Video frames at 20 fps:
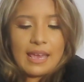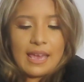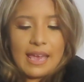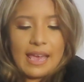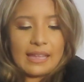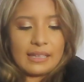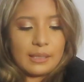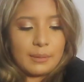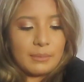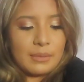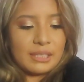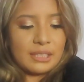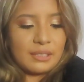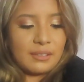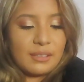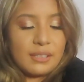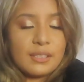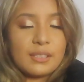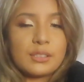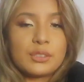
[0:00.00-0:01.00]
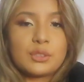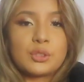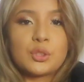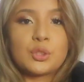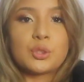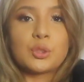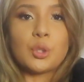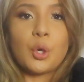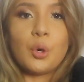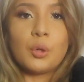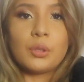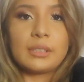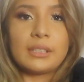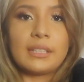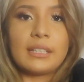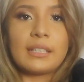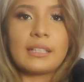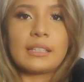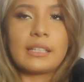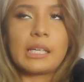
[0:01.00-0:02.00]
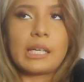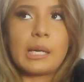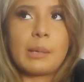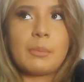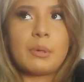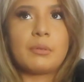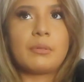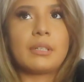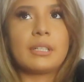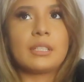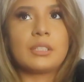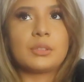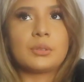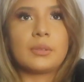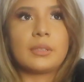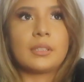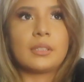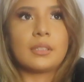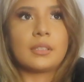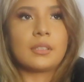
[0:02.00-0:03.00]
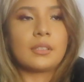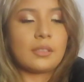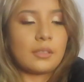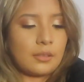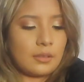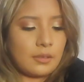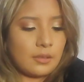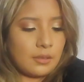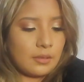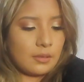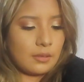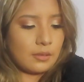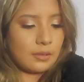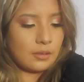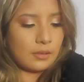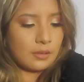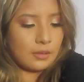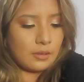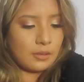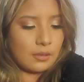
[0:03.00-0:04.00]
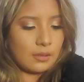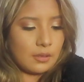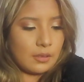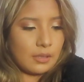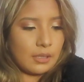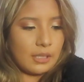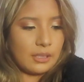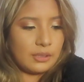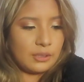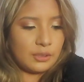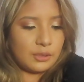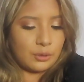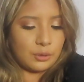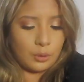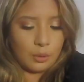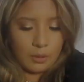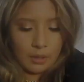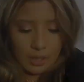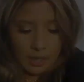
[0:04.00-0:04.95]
and the material is so thick, like I'm already sweating. It's so